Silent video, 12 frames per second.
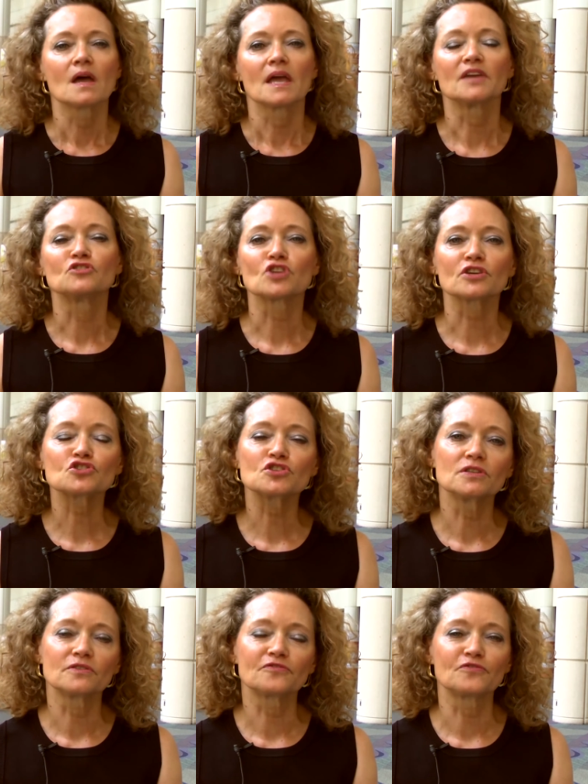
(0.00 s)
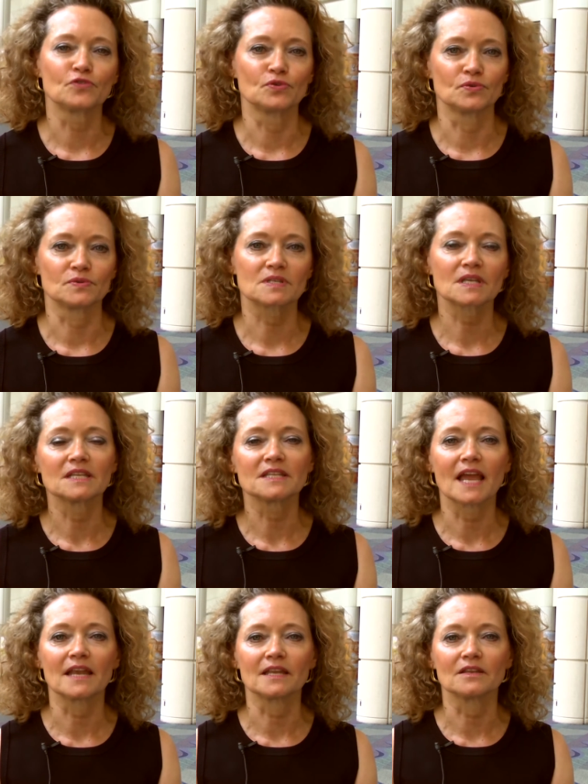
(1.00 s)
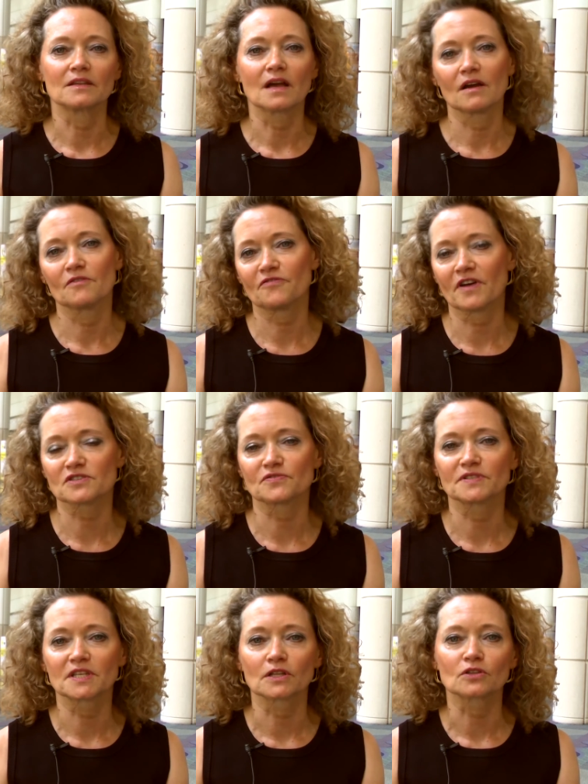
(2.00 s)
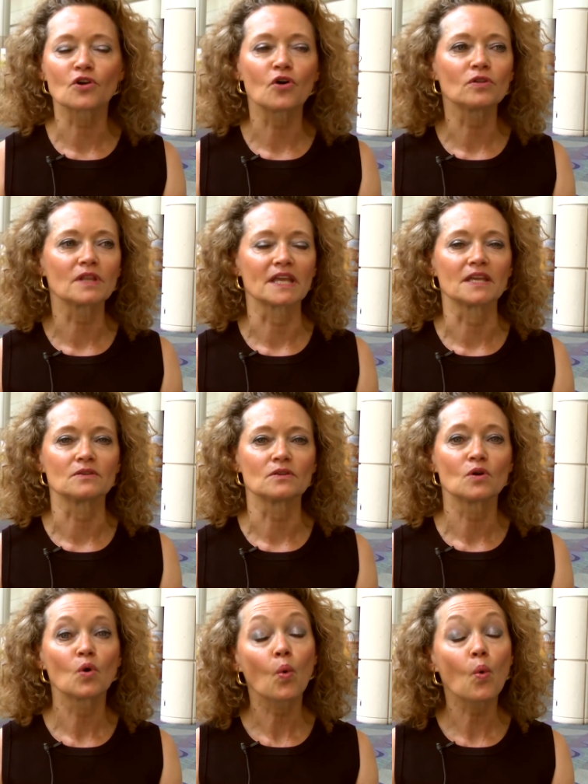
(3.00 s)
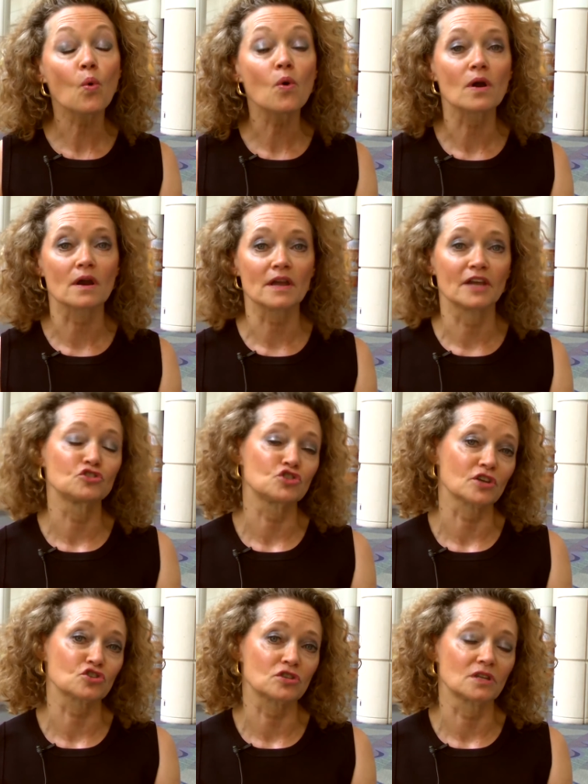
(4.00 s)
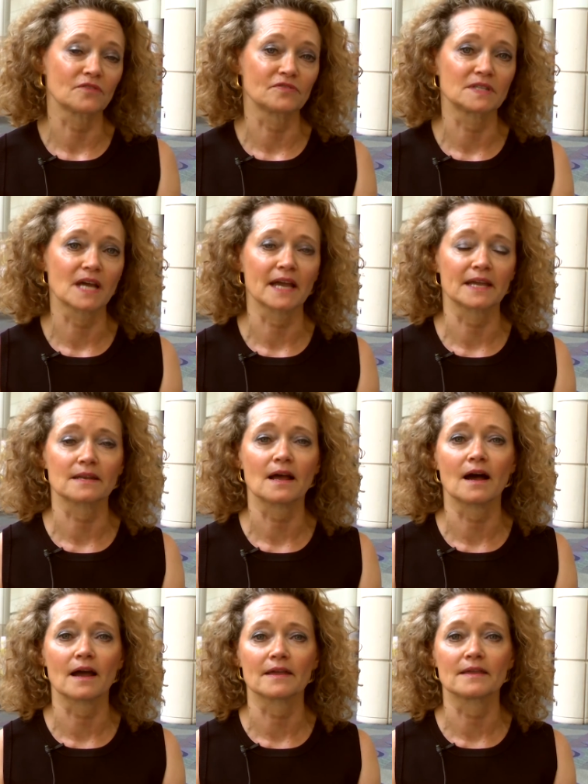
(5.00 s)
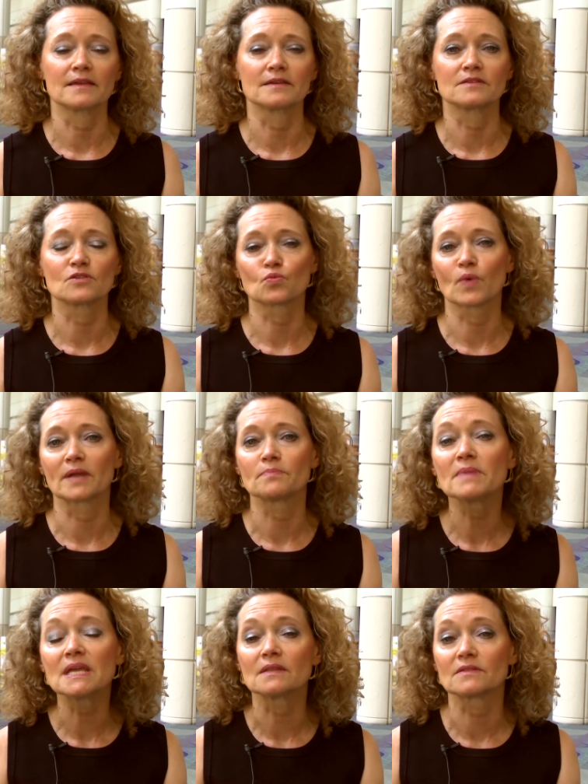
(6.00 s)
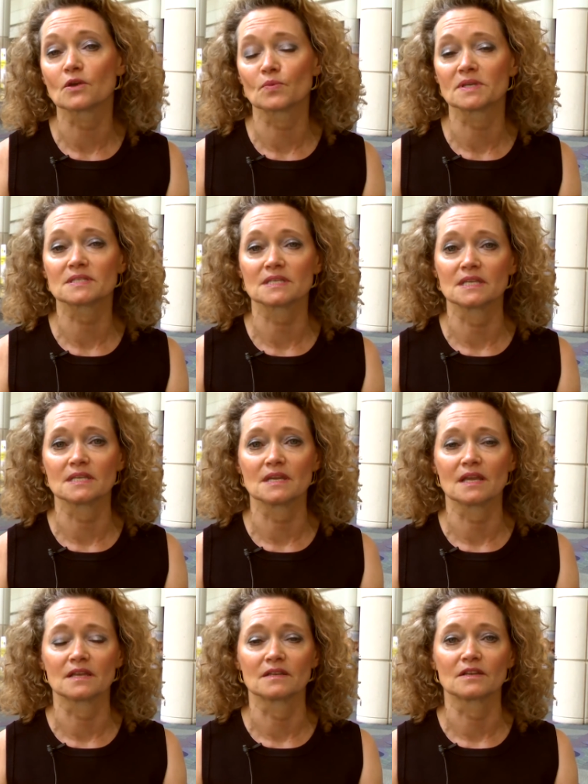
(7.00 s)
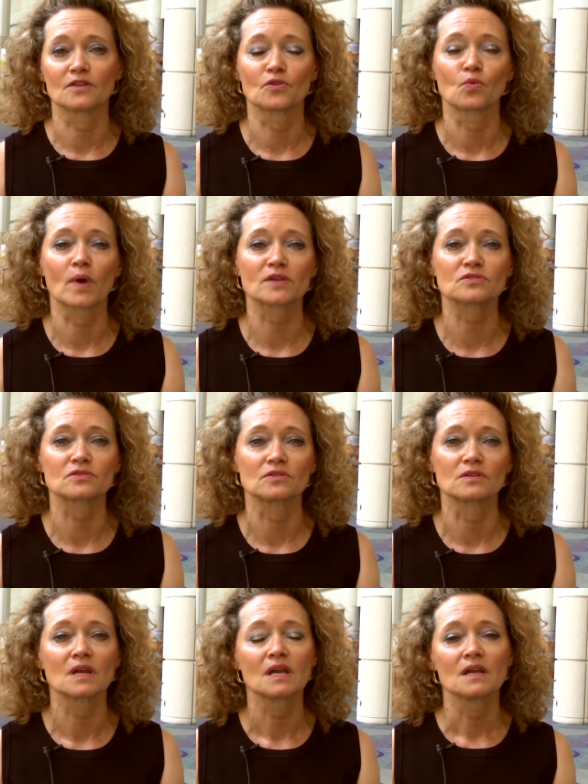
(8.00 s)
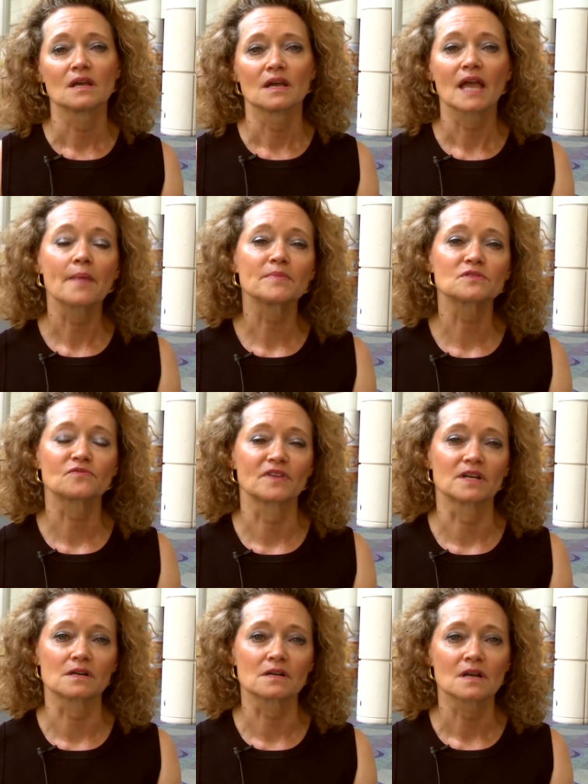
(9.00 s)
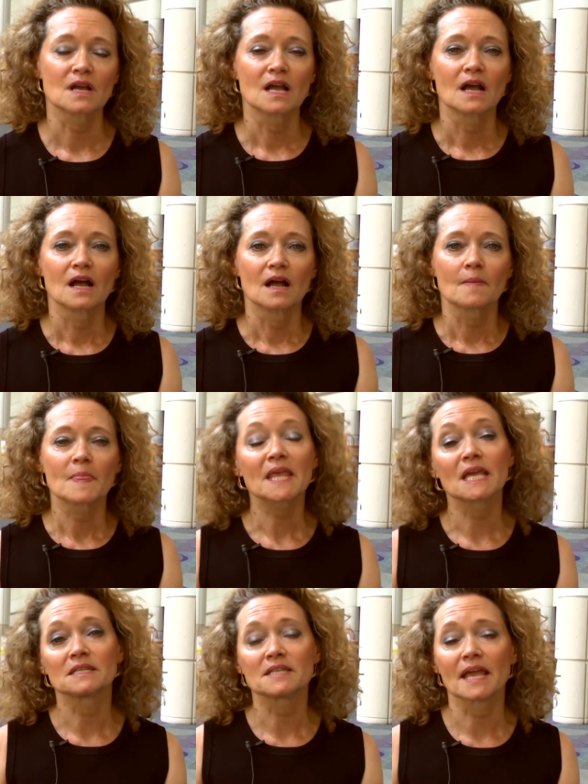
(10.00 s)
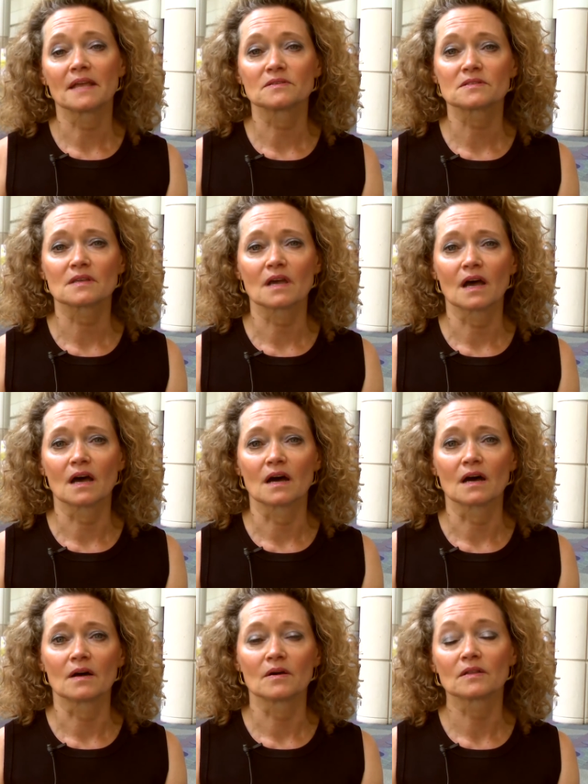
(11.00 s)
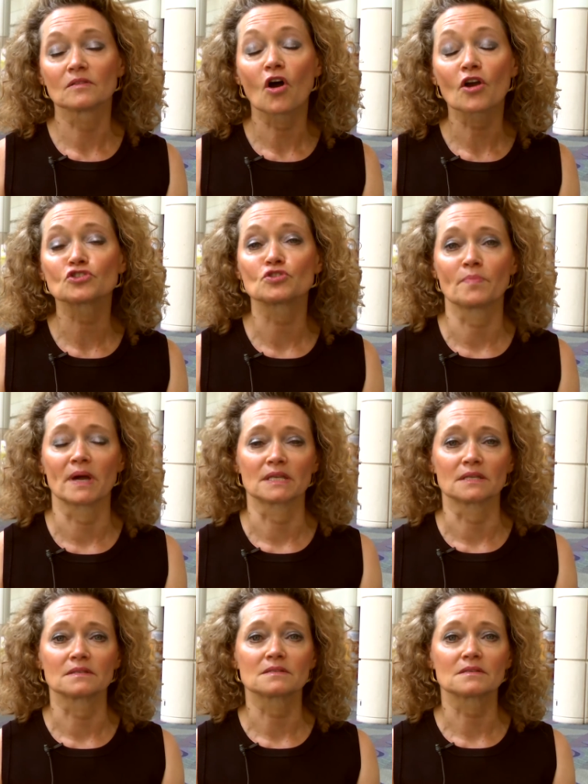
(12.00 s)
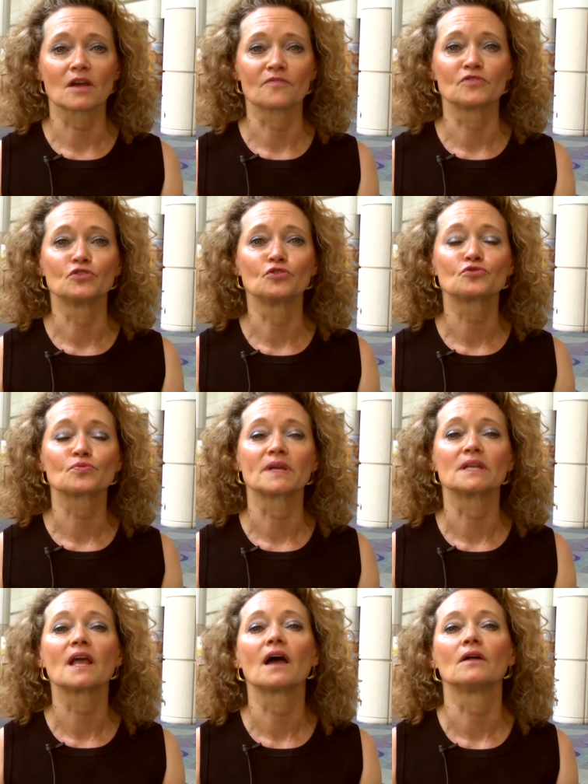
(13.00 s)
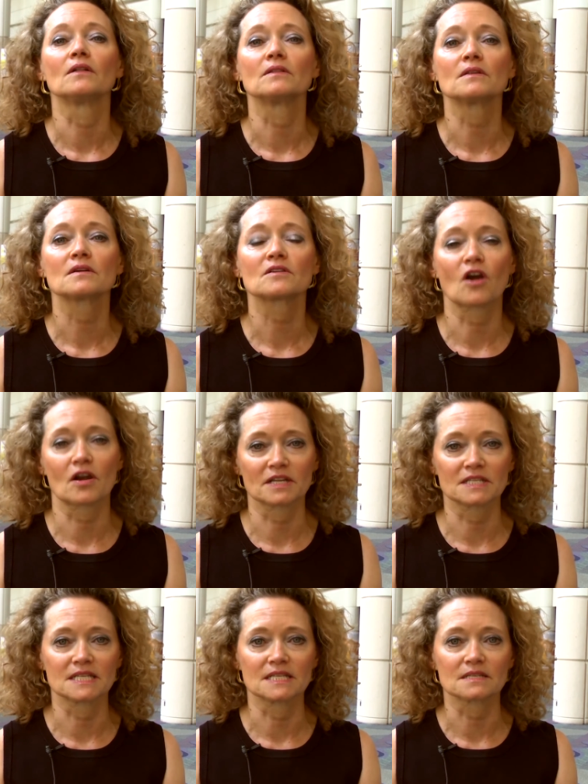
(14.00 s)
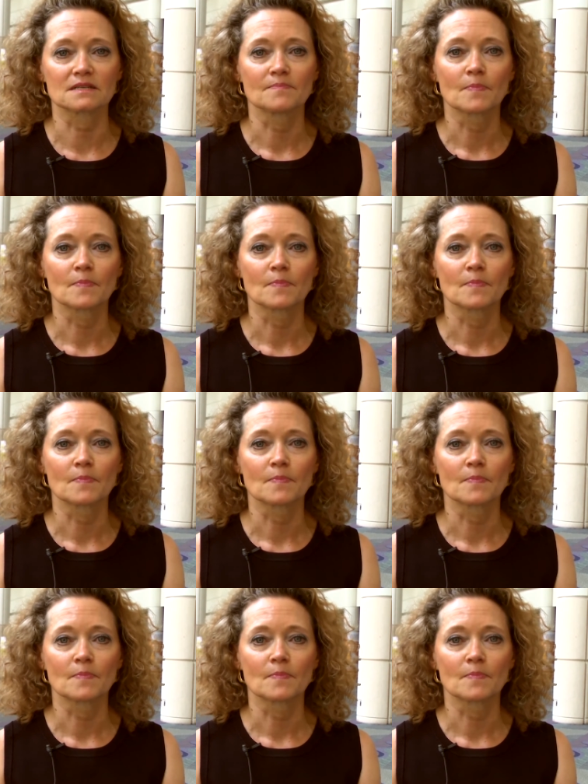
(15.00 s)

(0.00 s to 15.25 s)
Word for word: ingestion of foods containing phosphatidylcholine or ingestion of a diet high in red meat that we see in the Western Hemisphere contains a uh, large abundance of the nutrient L-carnitine.